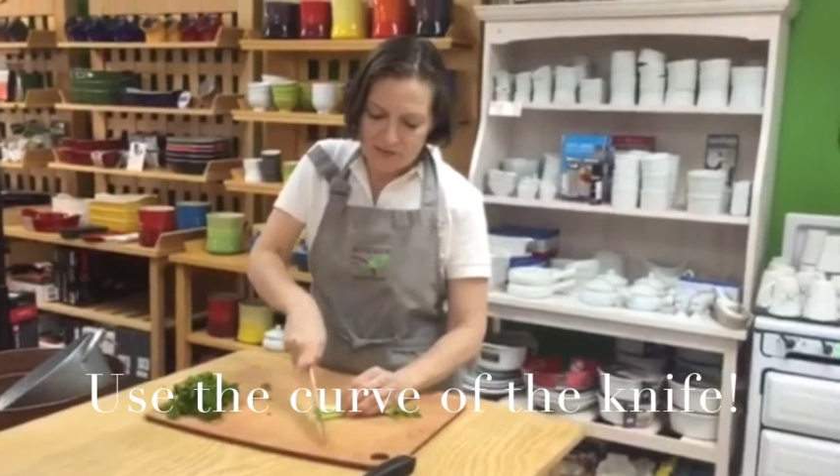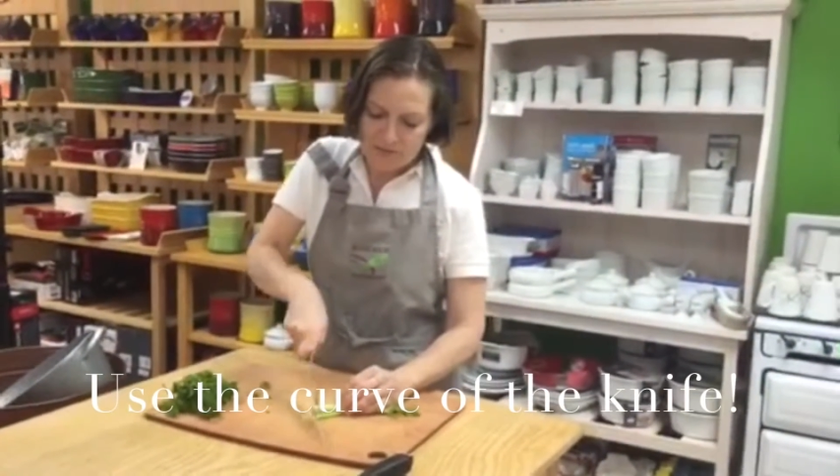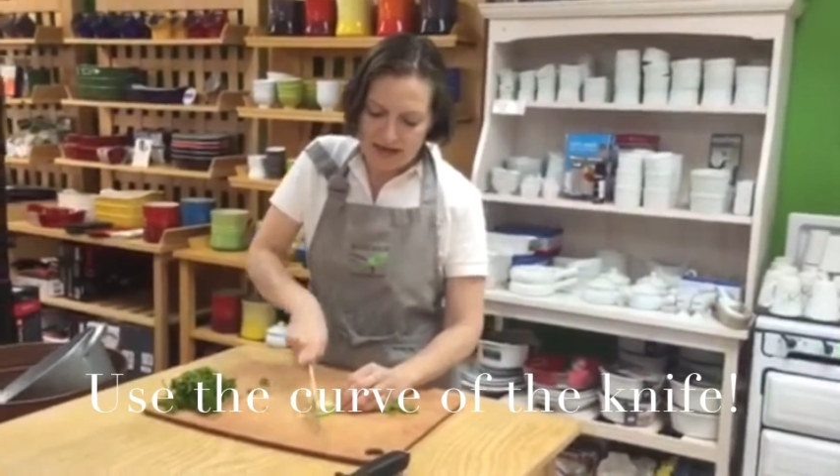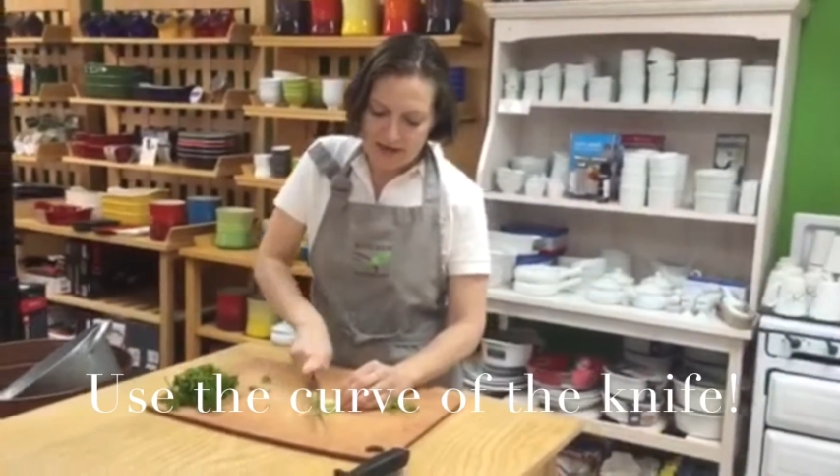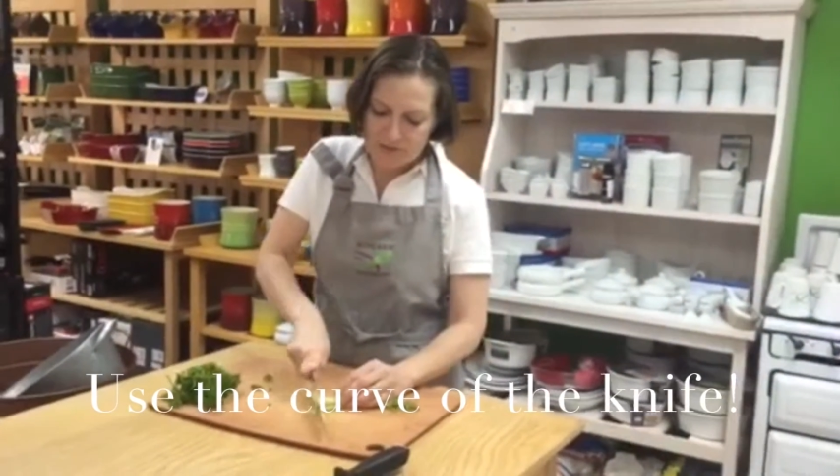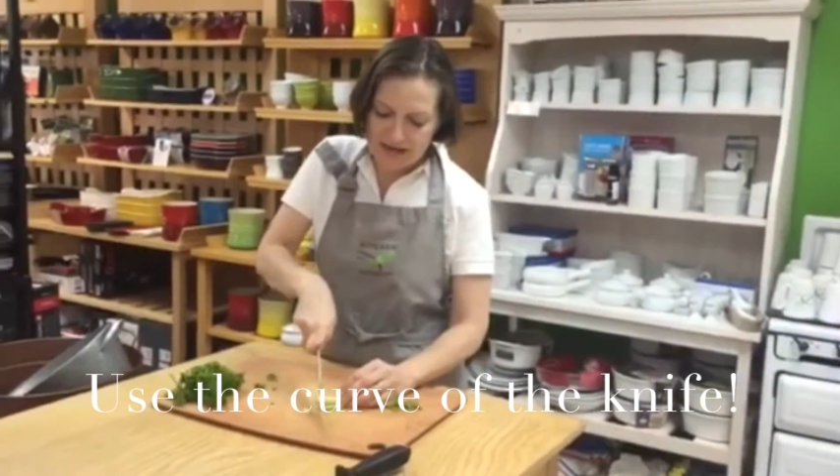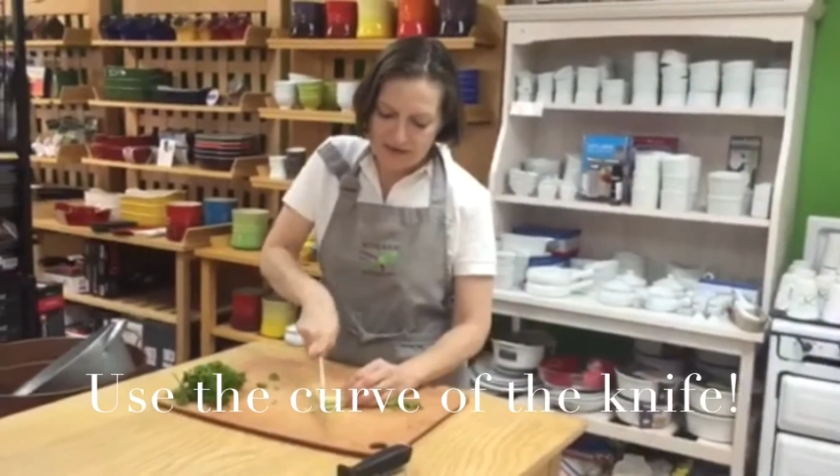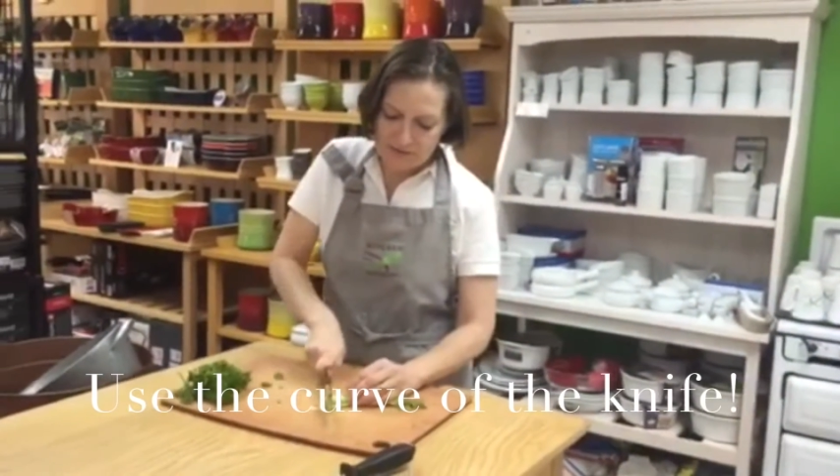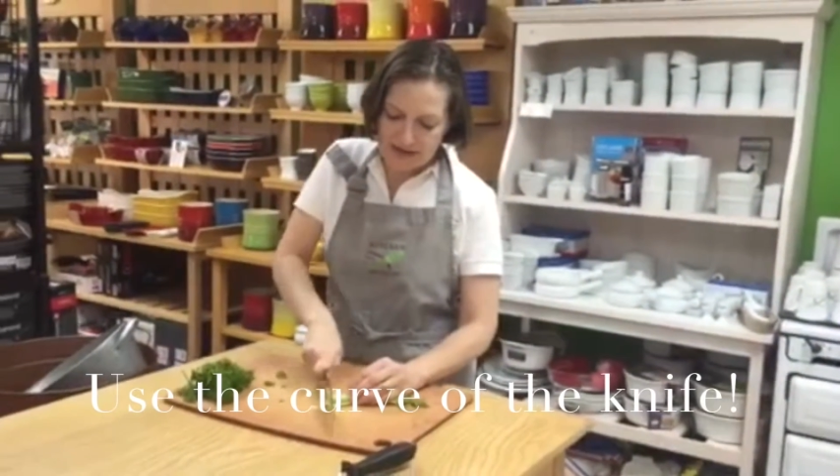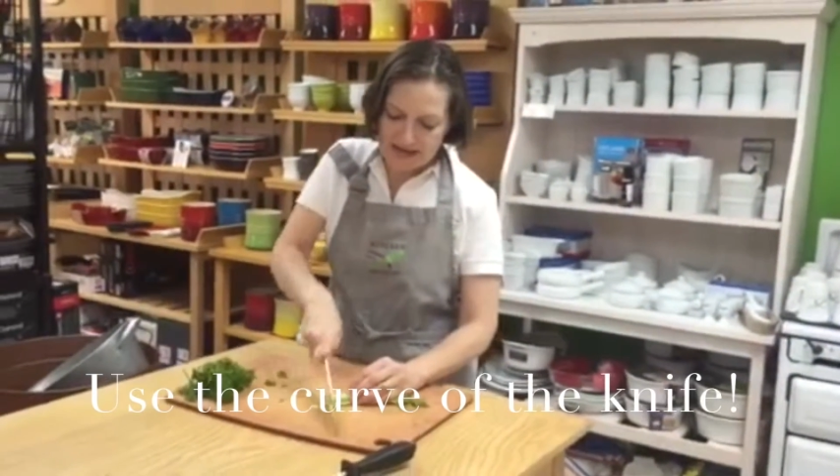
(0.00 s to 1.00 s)
Rock,
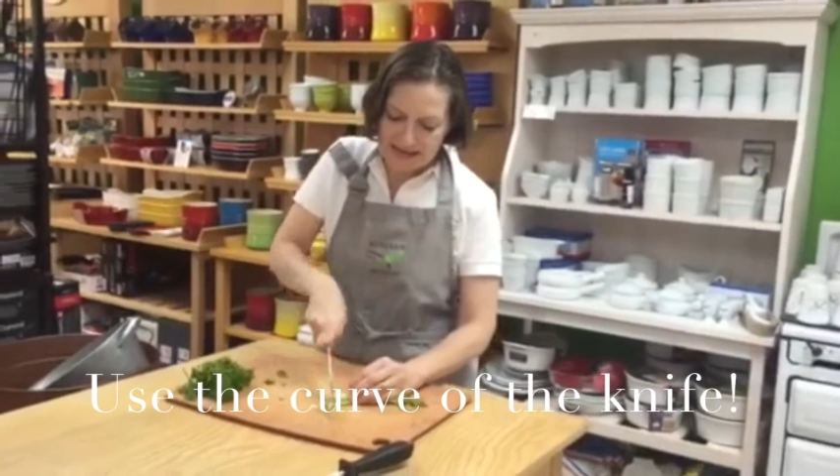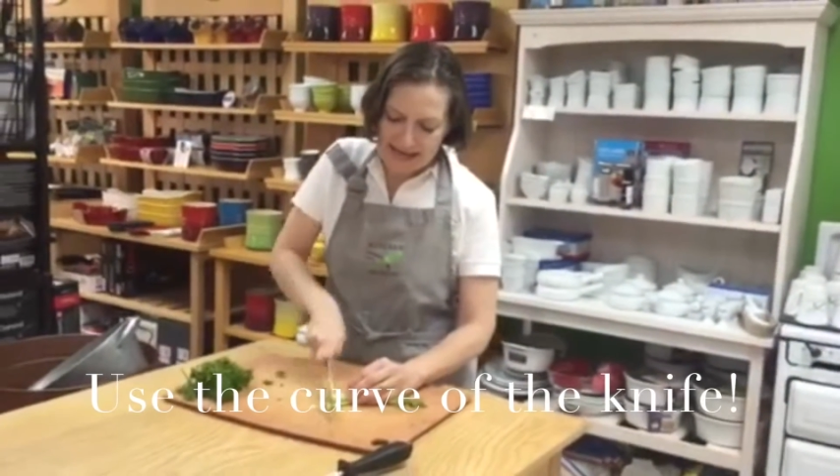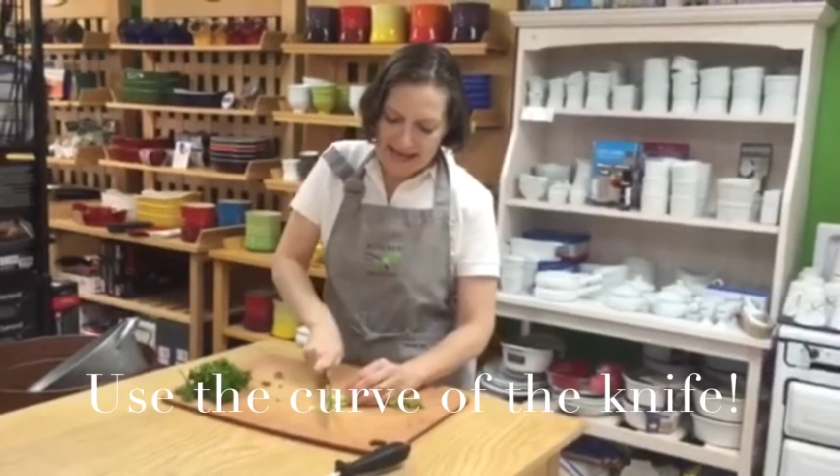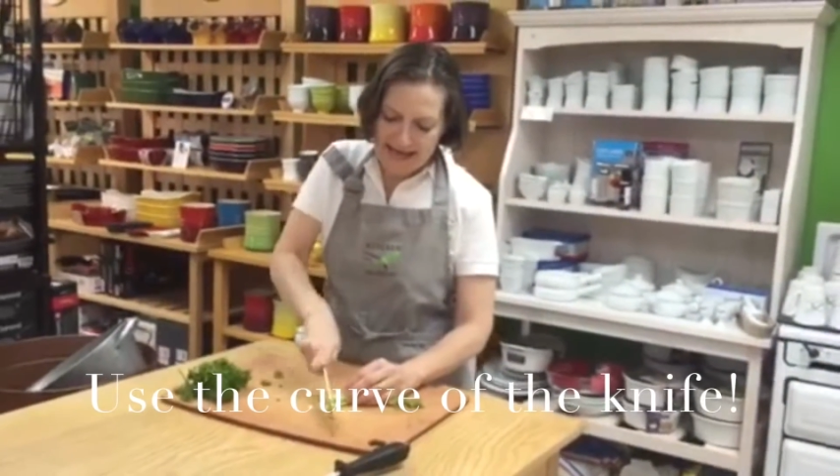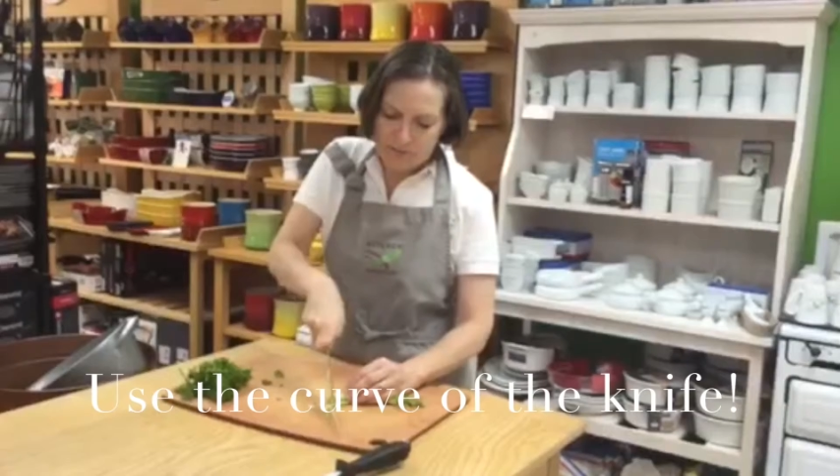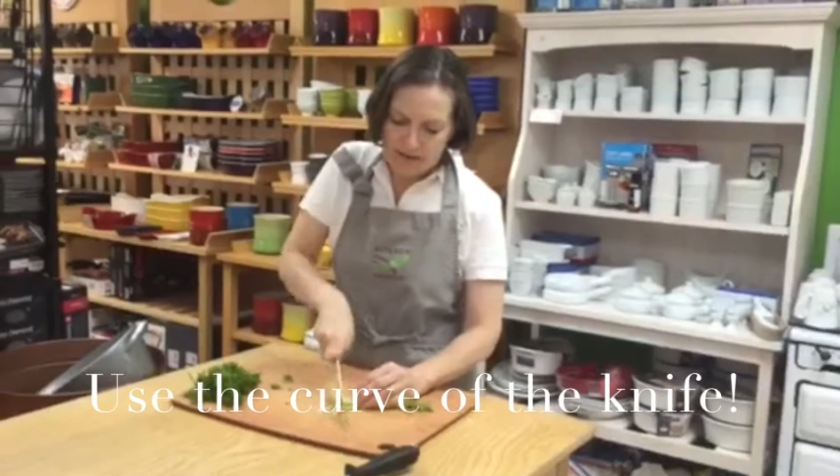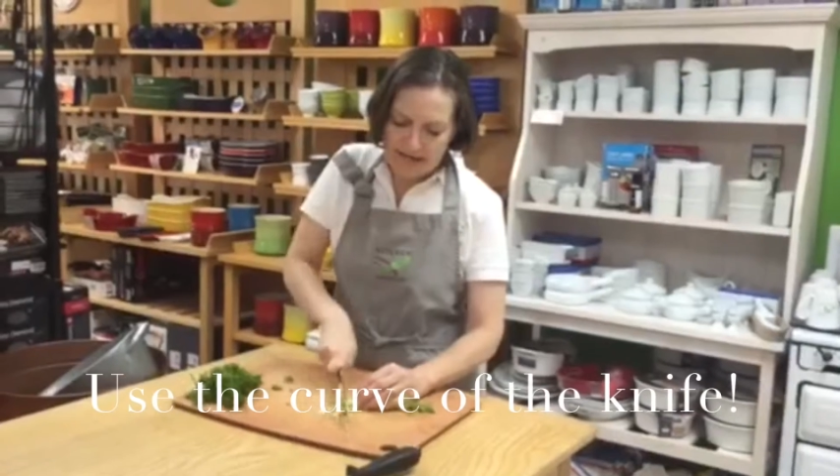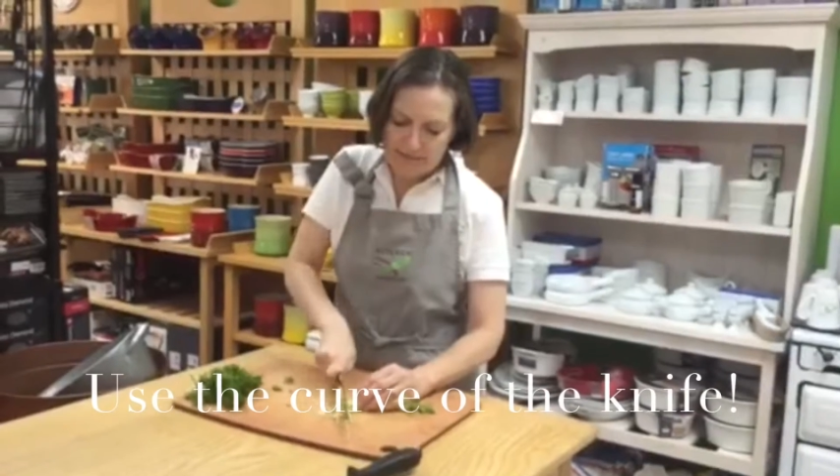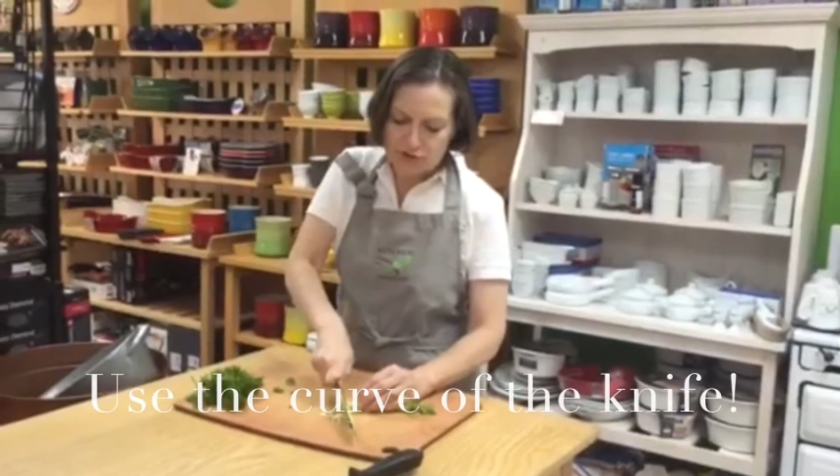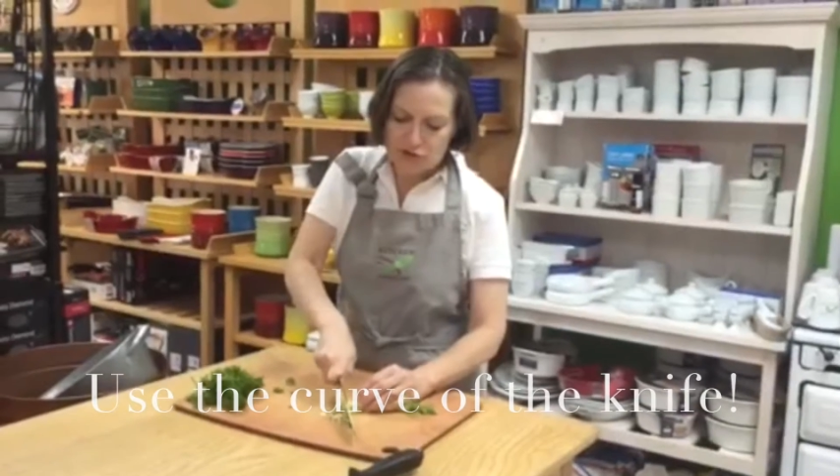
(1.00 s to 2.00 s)
rock, rock. And what I'm